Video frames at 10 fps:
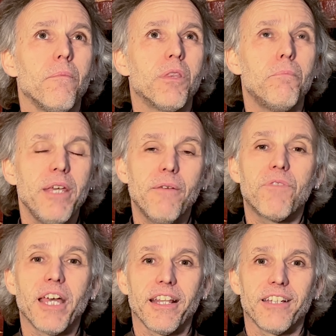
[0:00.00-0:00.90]
the big
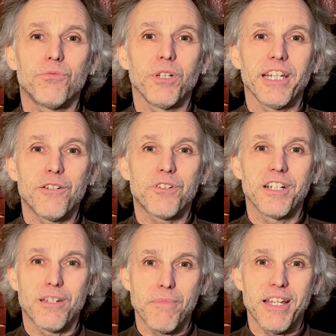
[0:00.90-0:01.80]
thing that's really
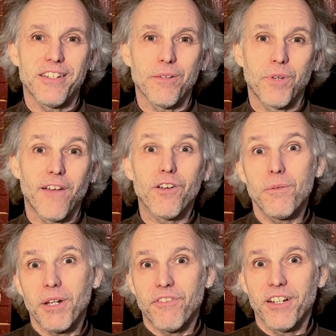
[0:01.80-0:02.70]
interesting to me is that whenever
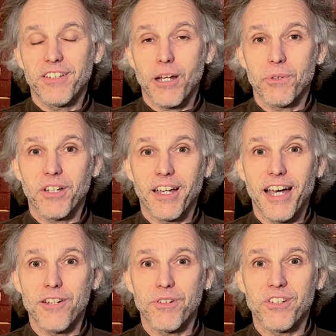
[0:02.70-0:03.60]
anybody finds out I'm a
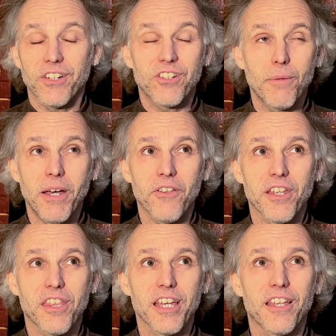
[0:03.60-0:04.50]
psychiatrist, somehow they
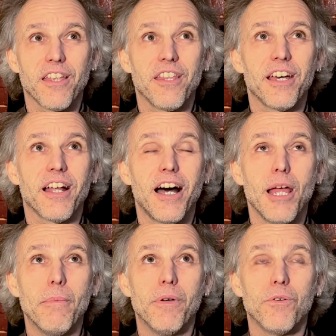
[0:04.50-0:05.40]
think that
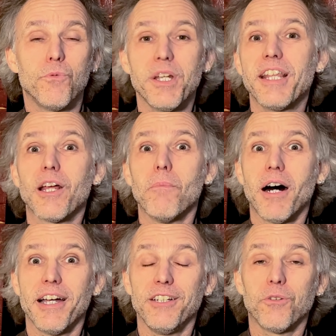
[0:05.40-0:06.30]
I'm reading their
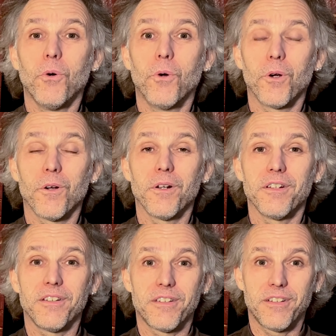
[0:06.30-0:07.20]
minds or
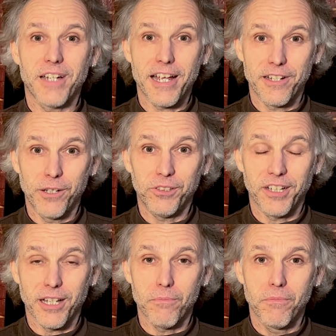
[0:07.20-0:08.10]

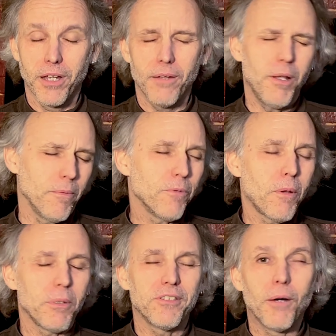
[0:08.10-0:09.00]
diagnosing them. There may
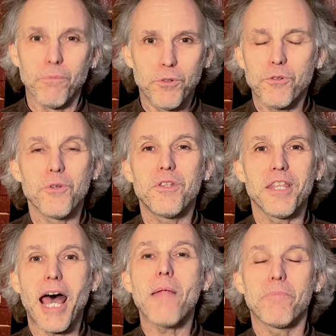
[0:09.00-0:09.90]
be some truth to
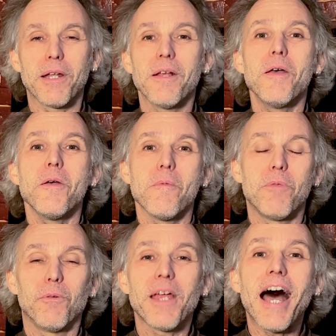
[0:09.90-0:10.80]
that, but
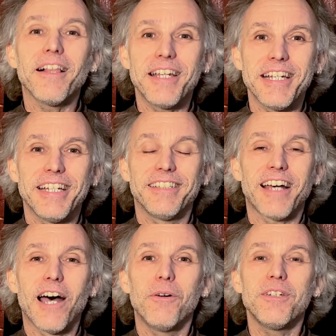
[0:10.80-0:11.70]
the reality is
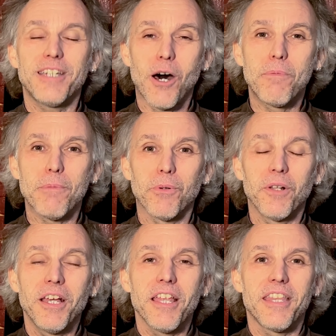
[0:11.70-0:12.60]
I always tell
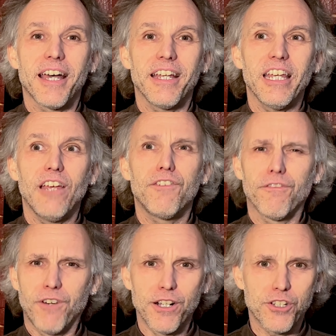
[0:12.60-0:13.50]
people that if you're
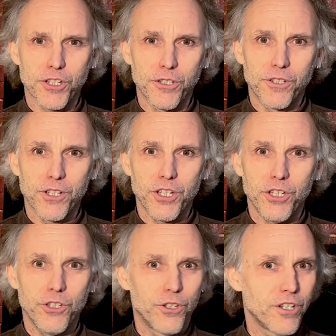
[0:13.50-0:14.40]
functional,
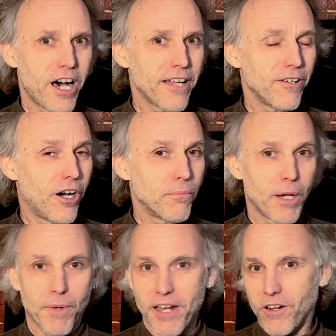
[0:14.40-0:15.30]
you're not on my
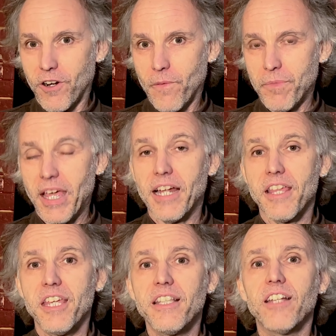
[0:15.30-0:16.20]
radar. And I
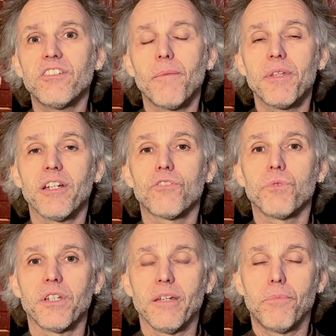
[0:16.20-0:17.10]
think that's something that's
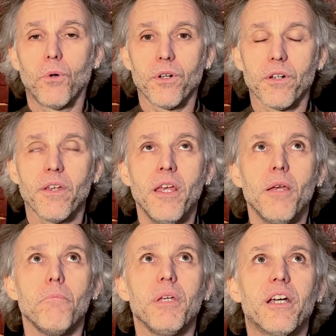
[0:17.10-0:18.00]
really important
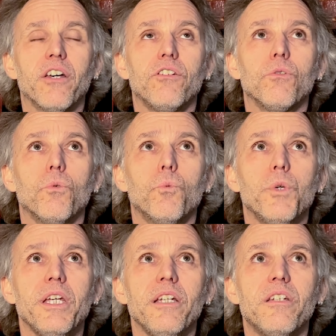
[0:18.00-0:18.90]
because
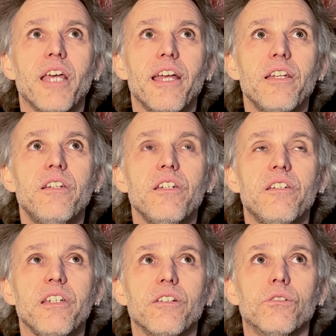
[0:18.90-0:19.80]
we tend to
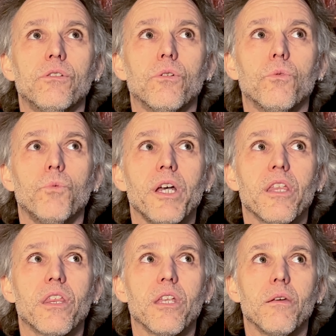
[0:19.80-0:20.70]
deal with